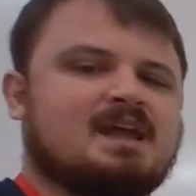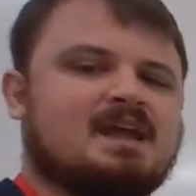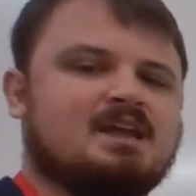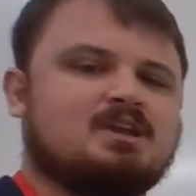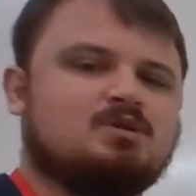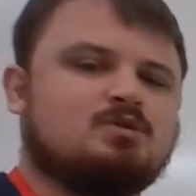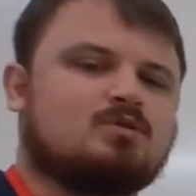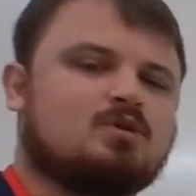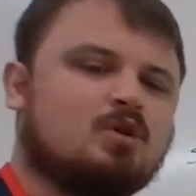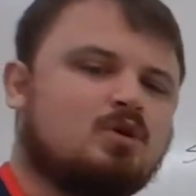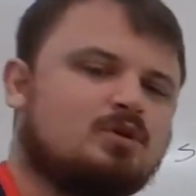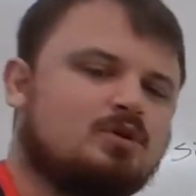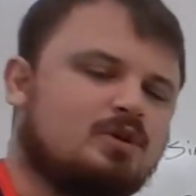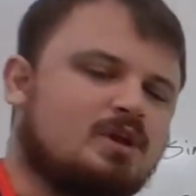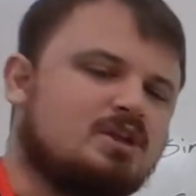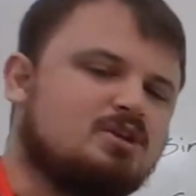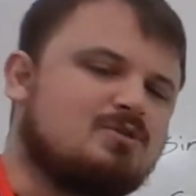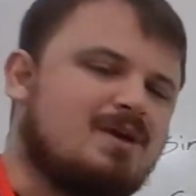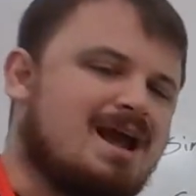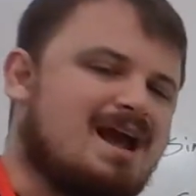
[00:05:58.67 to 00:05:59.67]
and
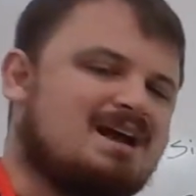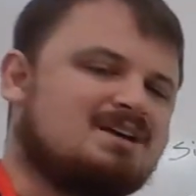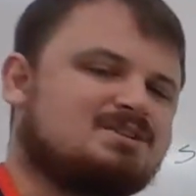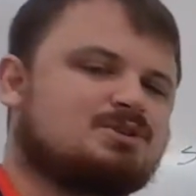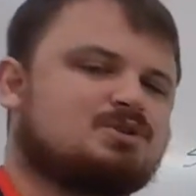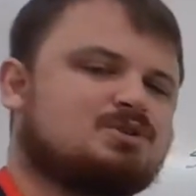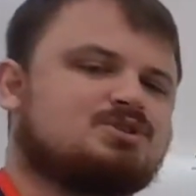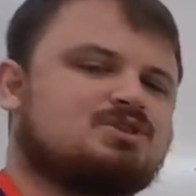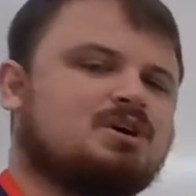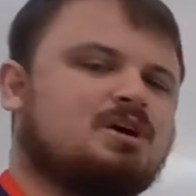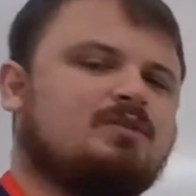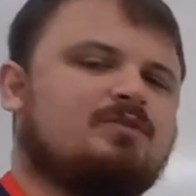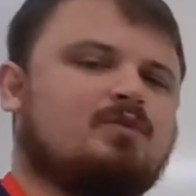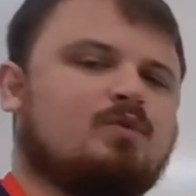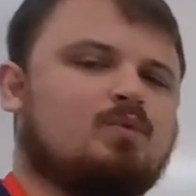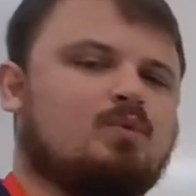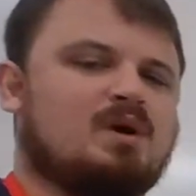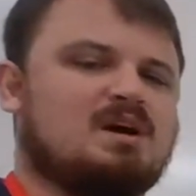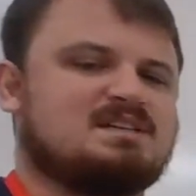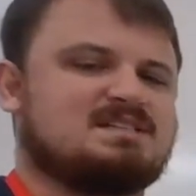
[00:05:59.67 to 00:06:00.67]
you ask
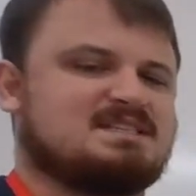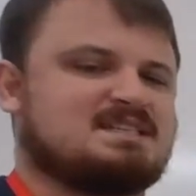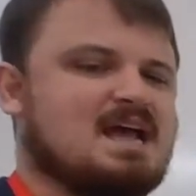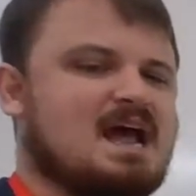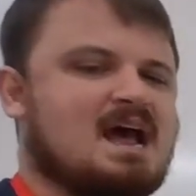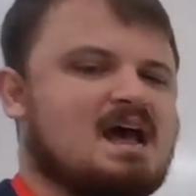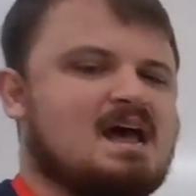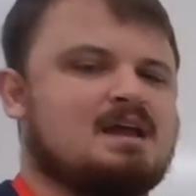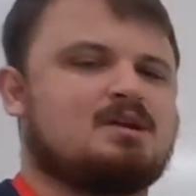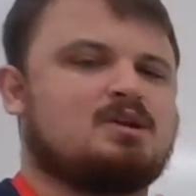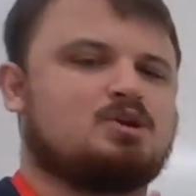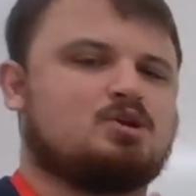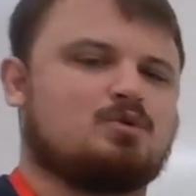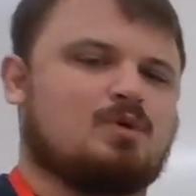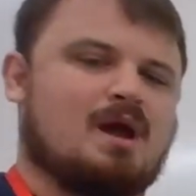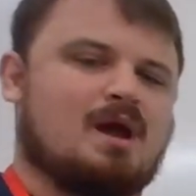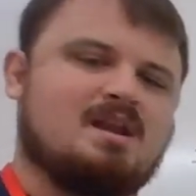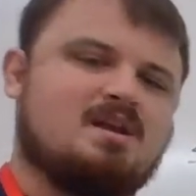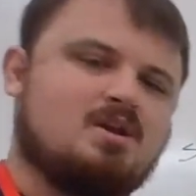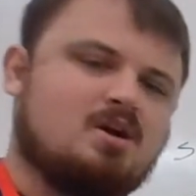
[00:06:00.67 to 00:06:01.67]
yourself, what side
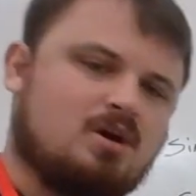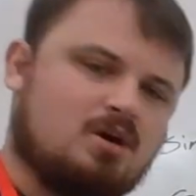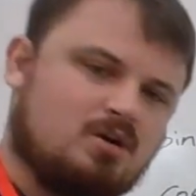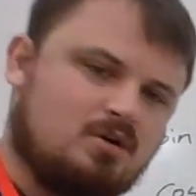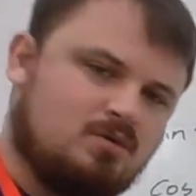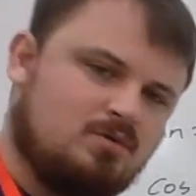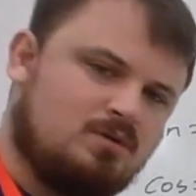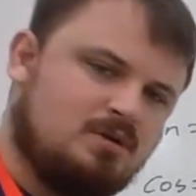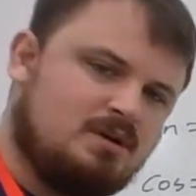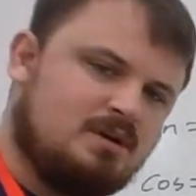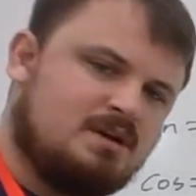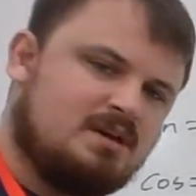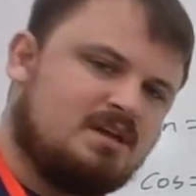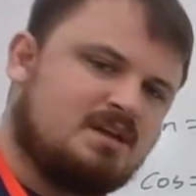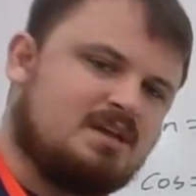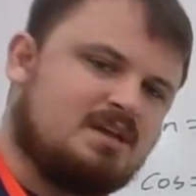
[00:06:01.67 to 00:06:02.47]
do I know